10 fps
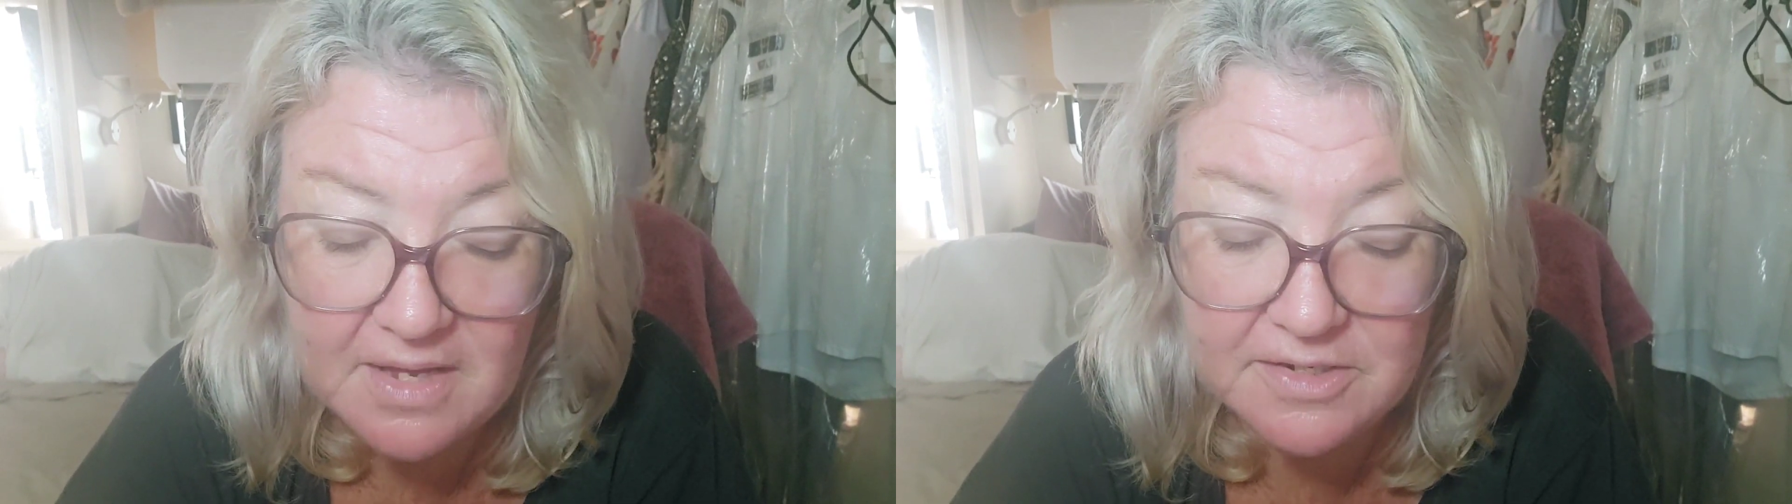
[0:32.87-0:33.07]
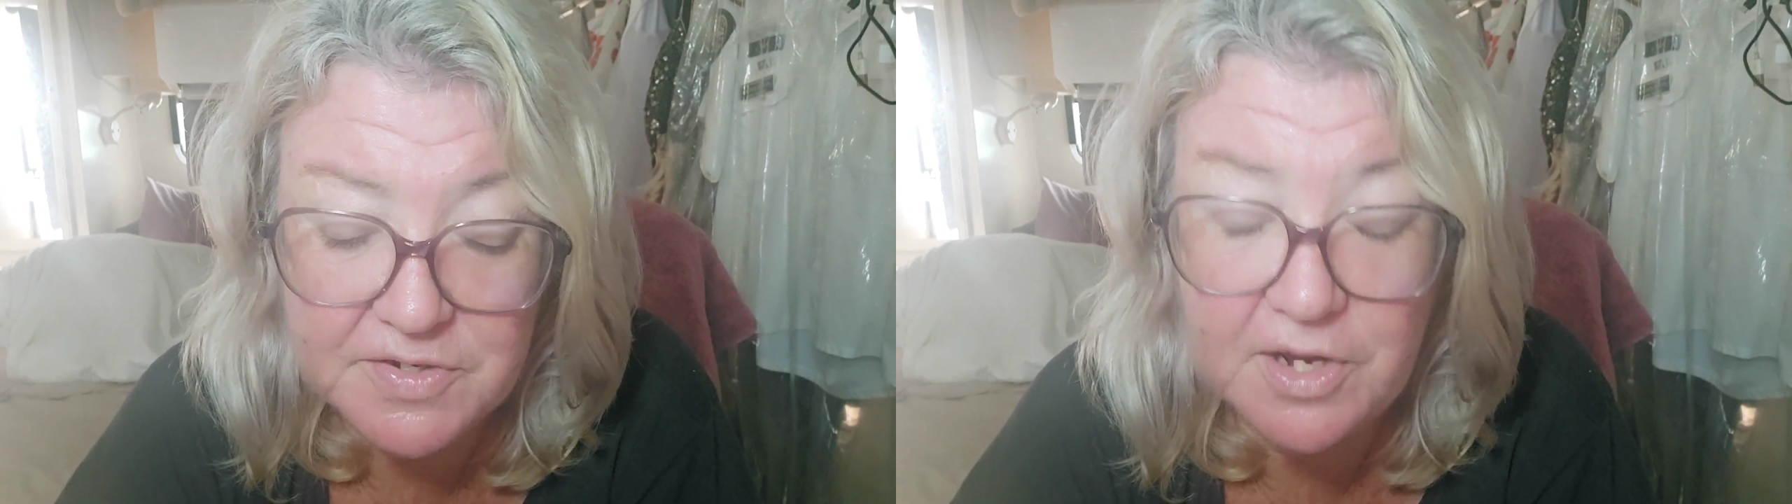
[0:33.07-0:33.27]

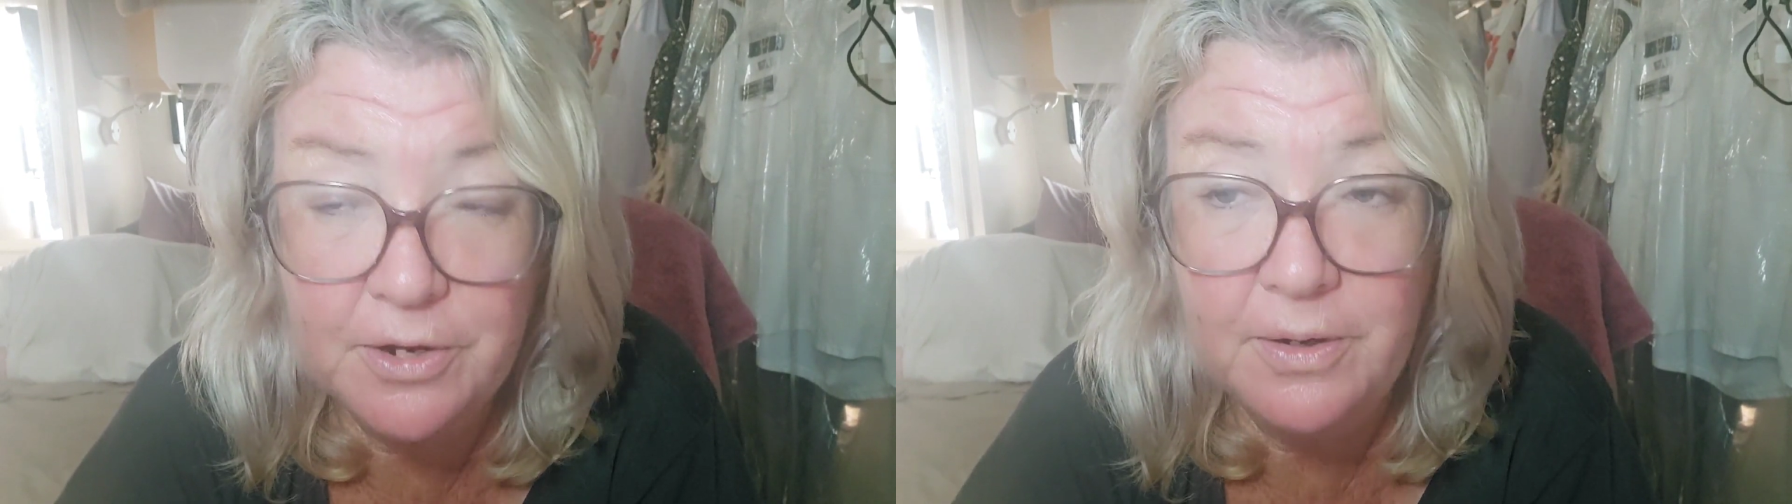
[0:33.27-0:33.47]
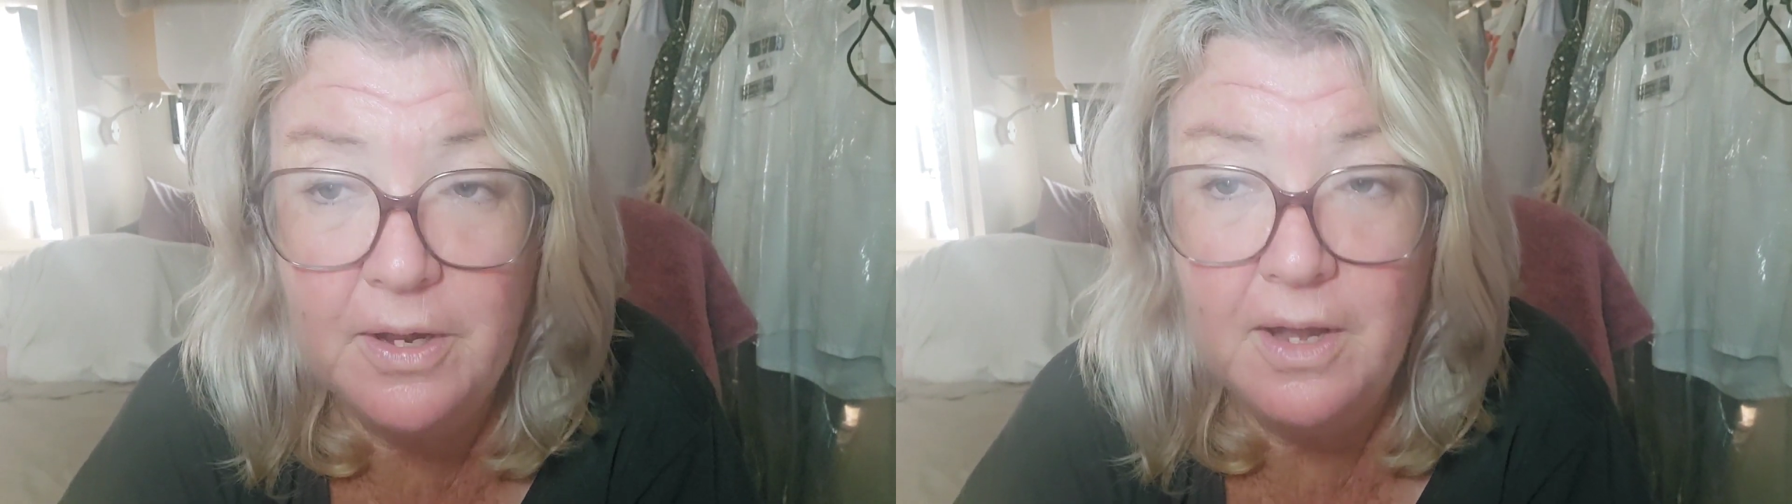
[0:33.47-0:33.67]

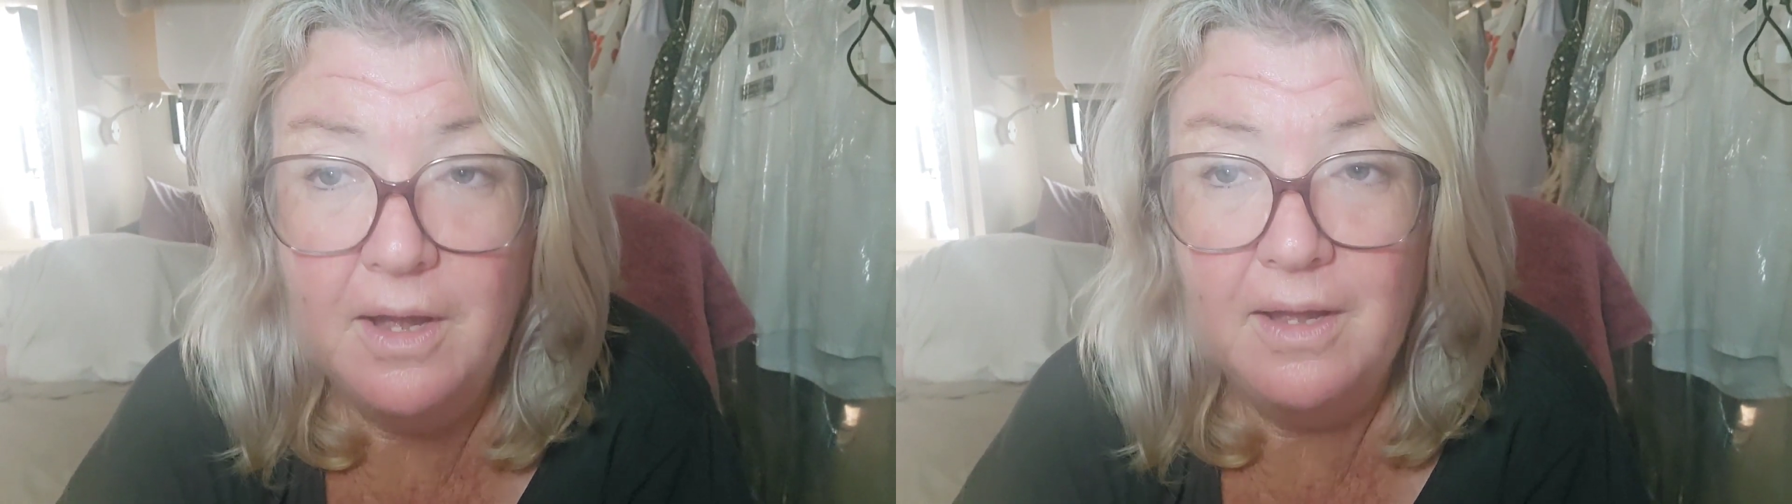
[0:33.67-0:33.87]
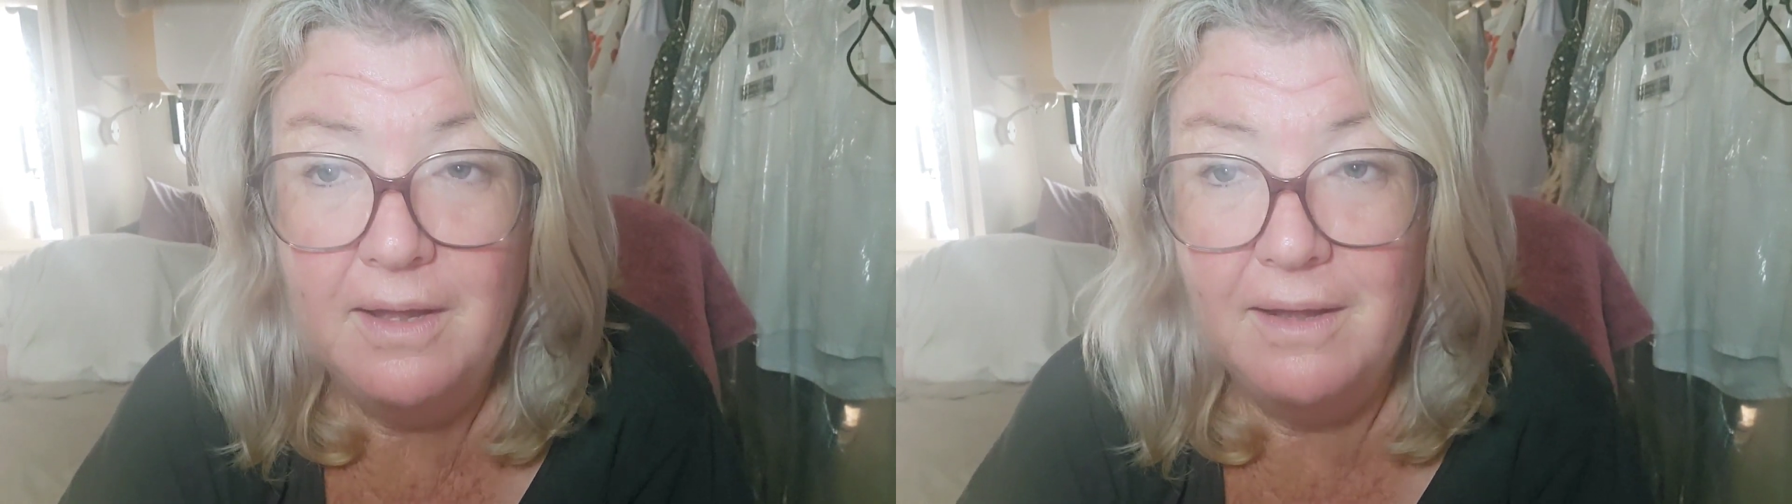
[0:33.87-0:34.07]
So
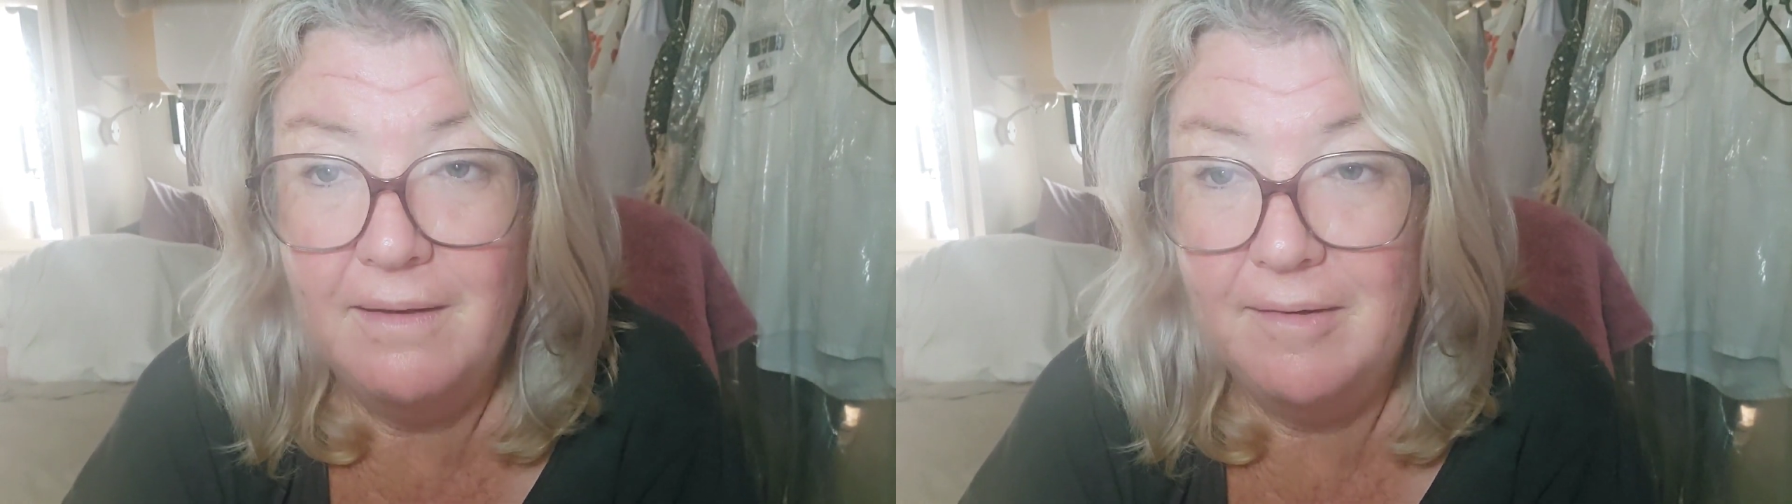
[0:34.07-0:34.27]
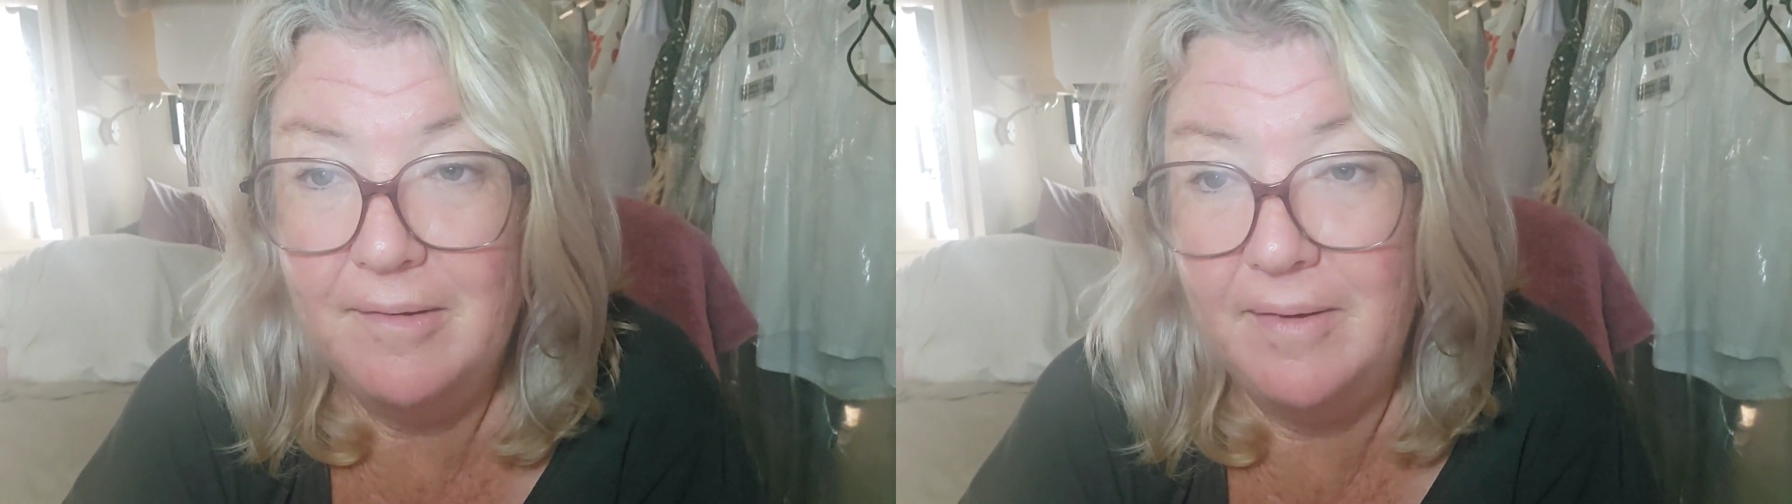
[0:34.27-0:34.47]

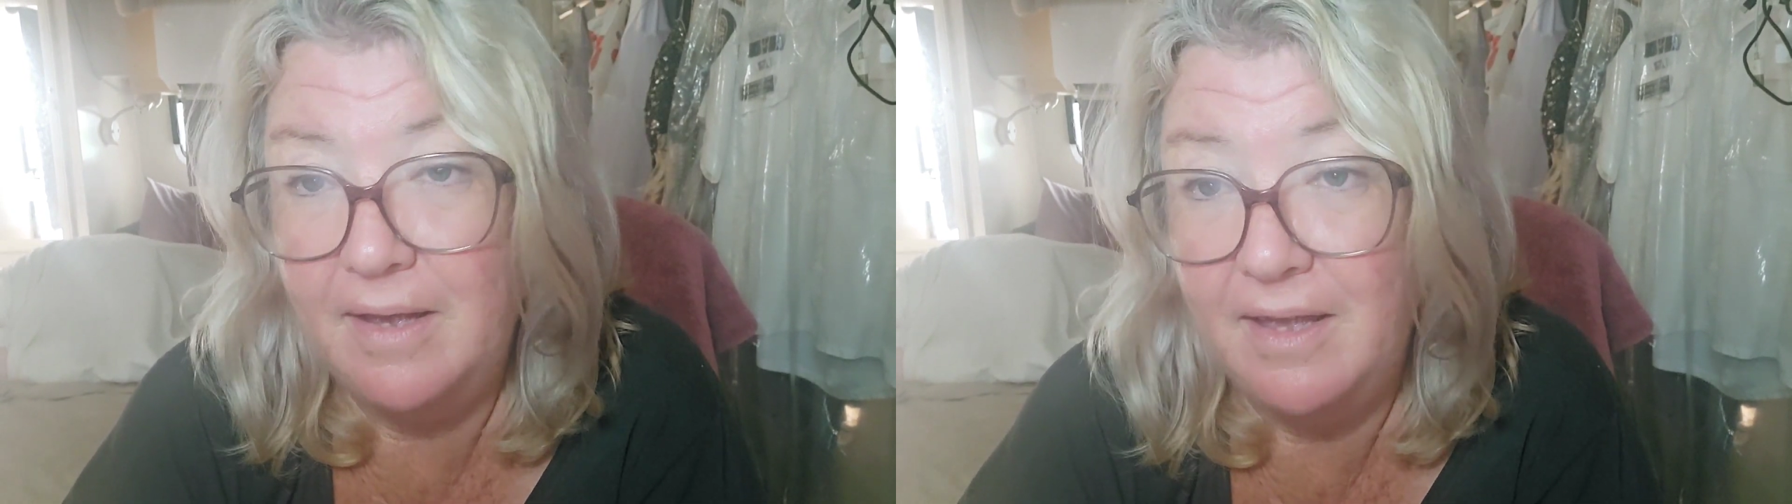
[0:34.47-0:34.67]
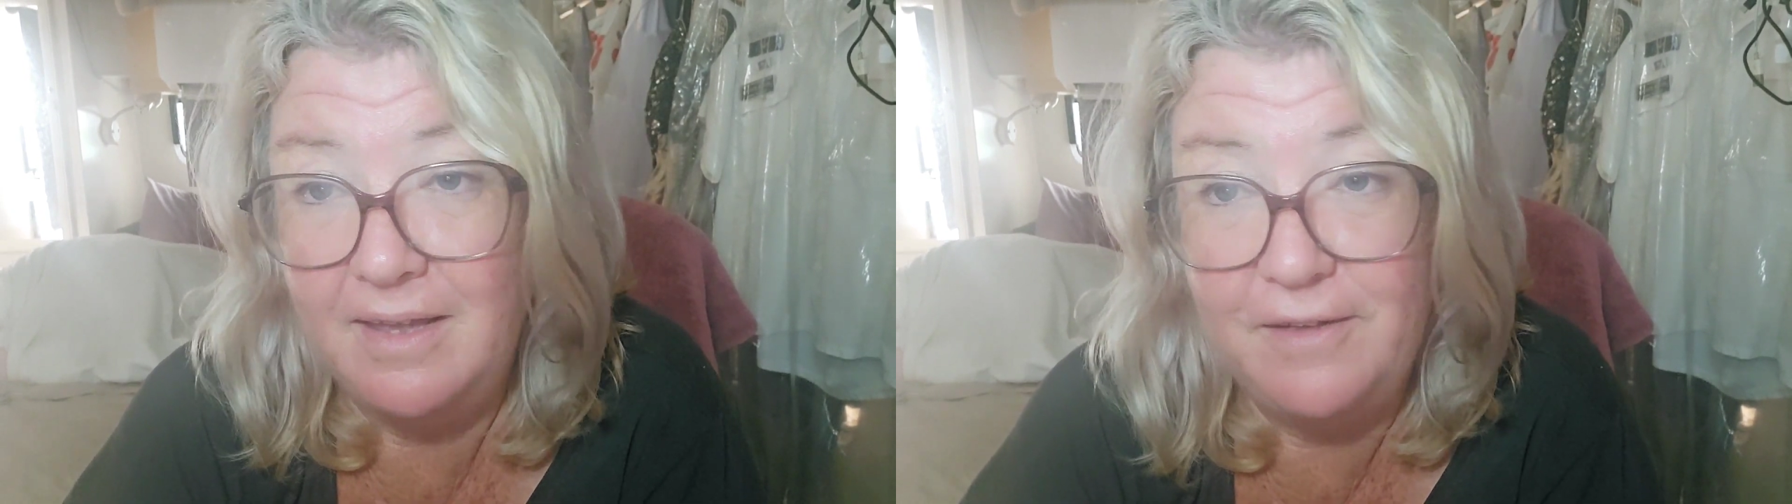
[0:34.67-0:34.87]

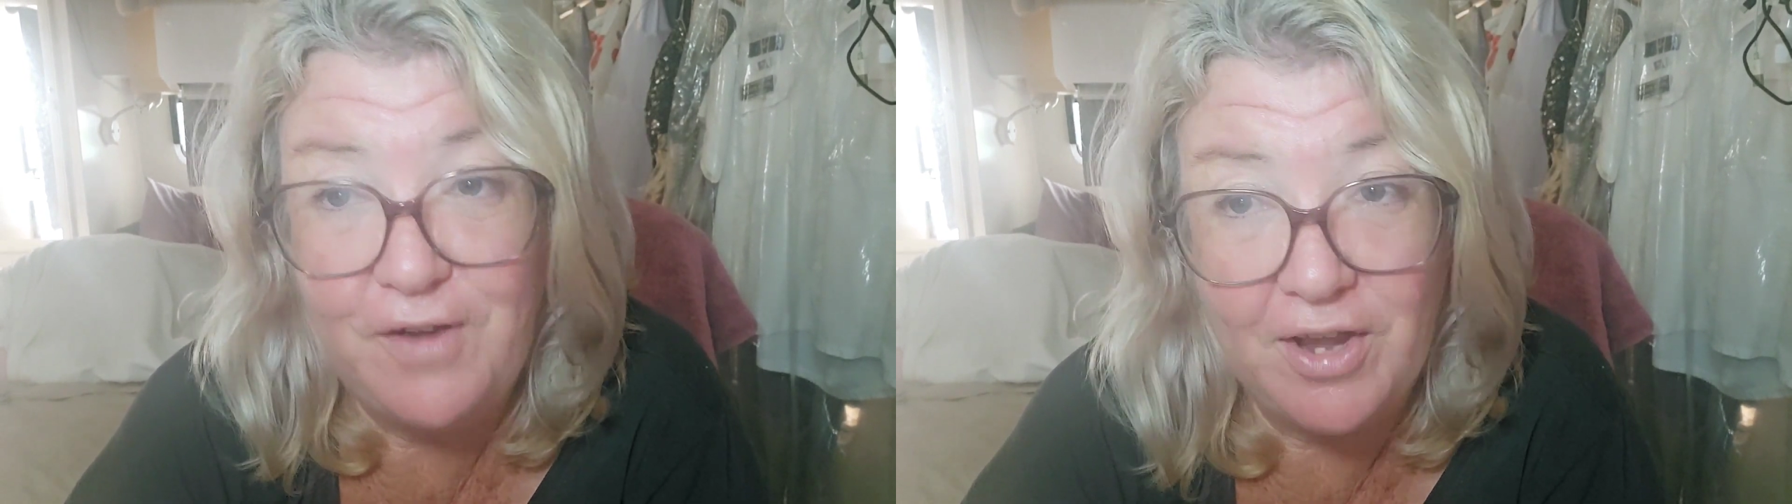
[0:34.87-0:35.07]
if I